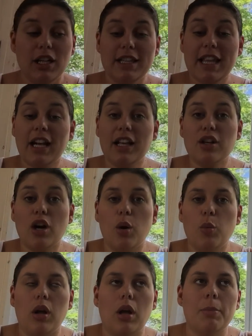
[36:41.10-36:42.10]
Then I thought,
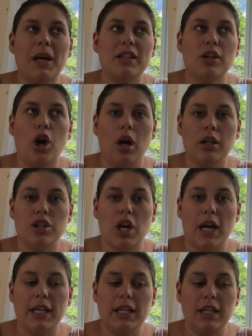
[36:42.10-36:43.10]
well, I'm at the cottage.
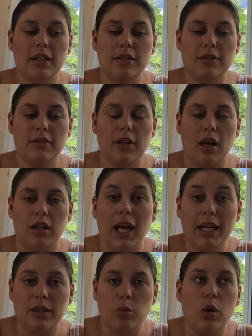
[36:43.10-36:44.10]
I need a
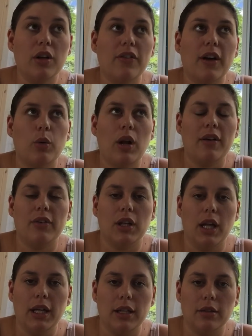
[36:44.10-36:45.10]
light. What if I don't have a
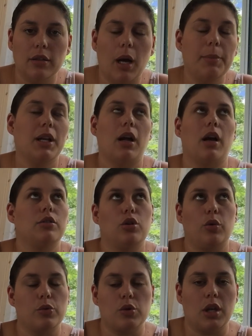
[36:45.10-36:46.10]
light? I mean,
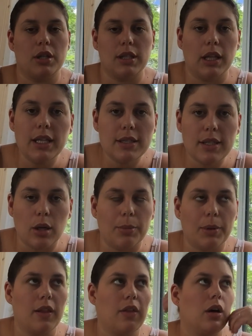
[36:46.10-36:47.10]
there's lots of lights here,
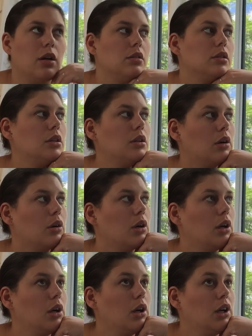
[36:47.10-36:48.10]
but I thought, oh,
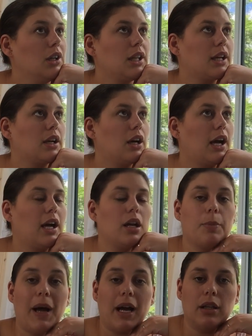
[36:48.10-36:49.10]
like I got
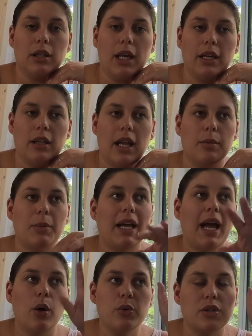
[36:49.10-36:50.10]
to pack a light. And my
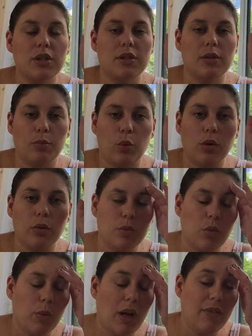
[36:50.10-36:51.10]
house we're
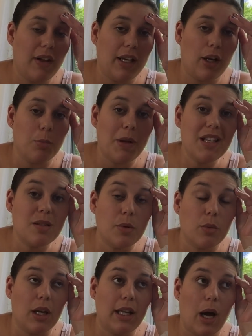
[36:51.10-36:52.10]
renovating our
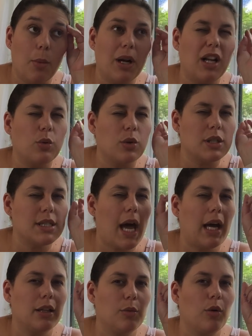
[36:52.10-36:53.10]
basement right now, but I knew
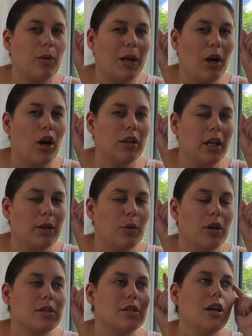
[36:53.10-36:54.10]
exactly where my light
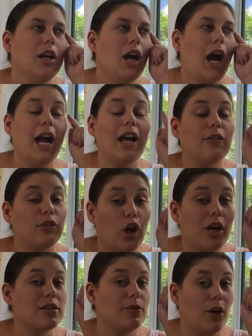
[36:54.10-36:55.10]
was. I have
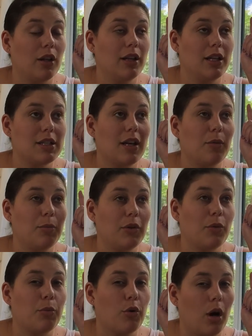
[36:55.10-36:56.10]
lots of lights. I have a bit
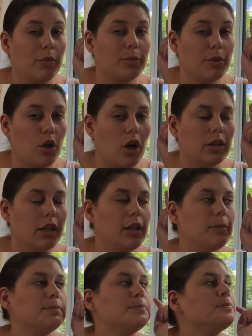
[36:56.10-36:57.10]
of a problem with light